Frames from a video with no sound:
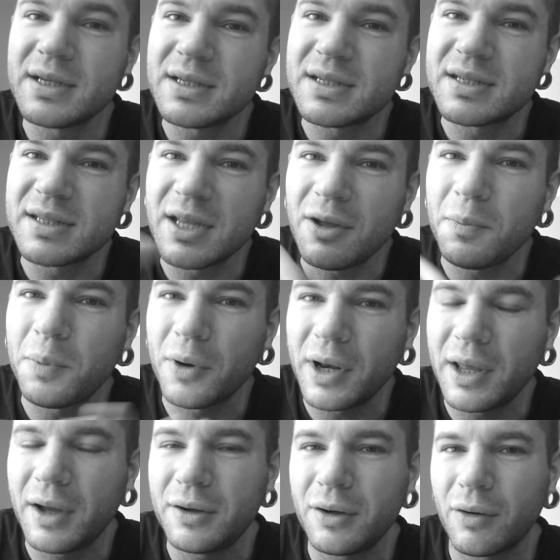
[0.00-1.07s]
it's still
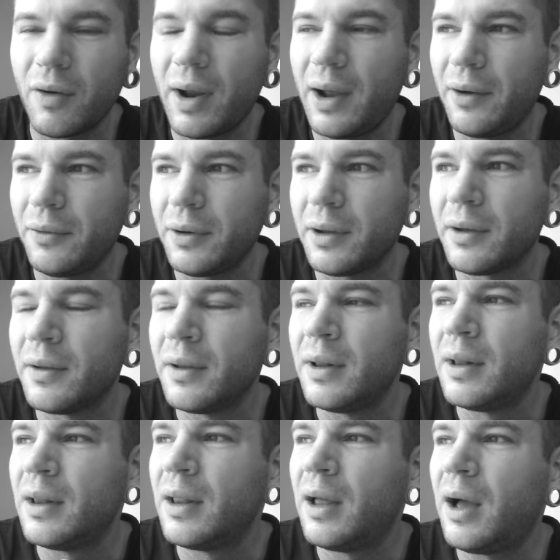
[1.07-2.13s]
pretty underground.
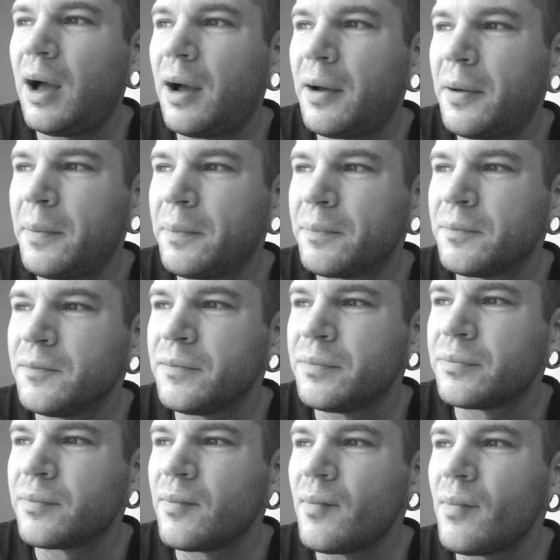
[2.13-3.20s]
Um,
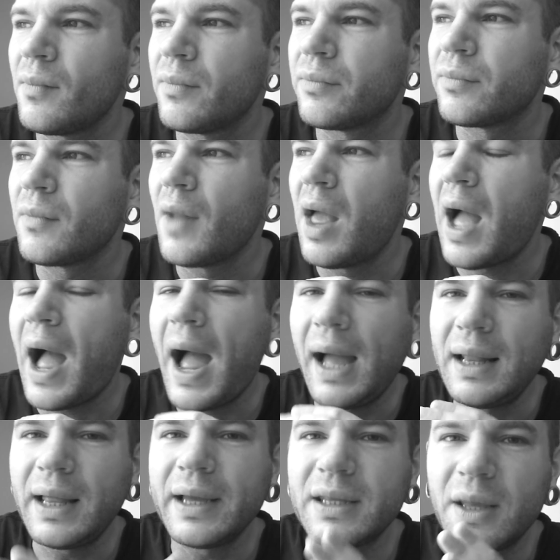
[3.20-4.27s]

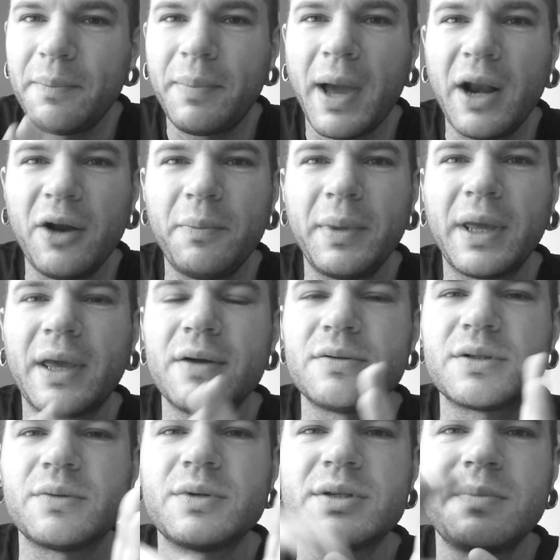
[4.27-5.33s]
I liked it better
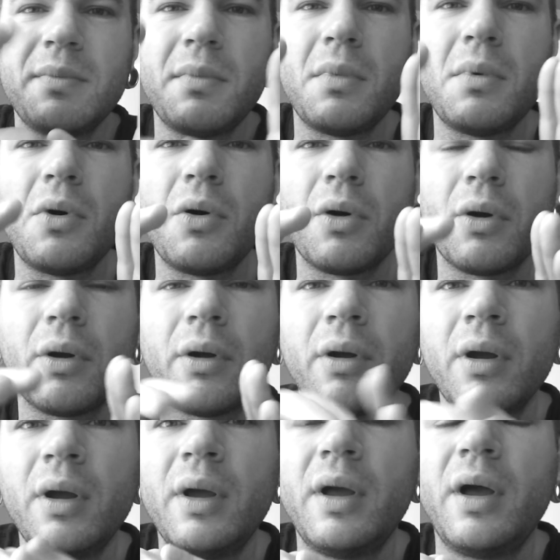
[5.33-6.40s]
because it was
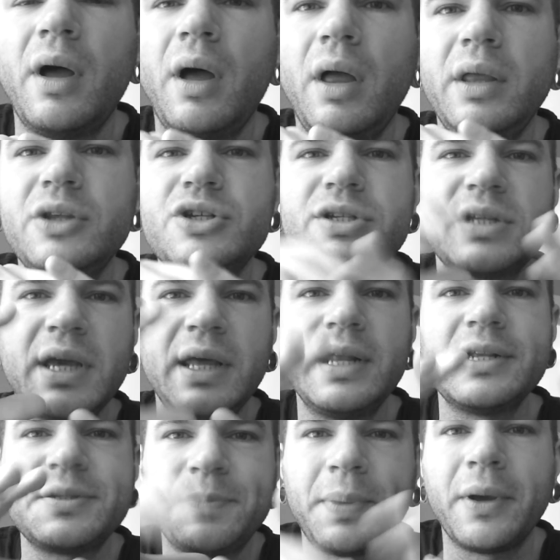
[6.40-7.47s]
more just in
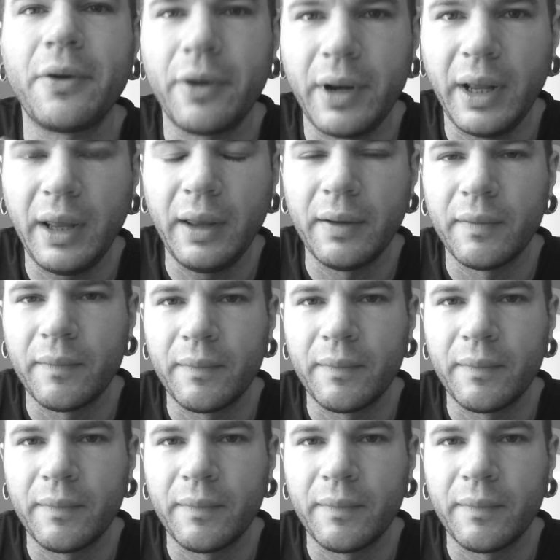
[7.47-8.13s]
its purity.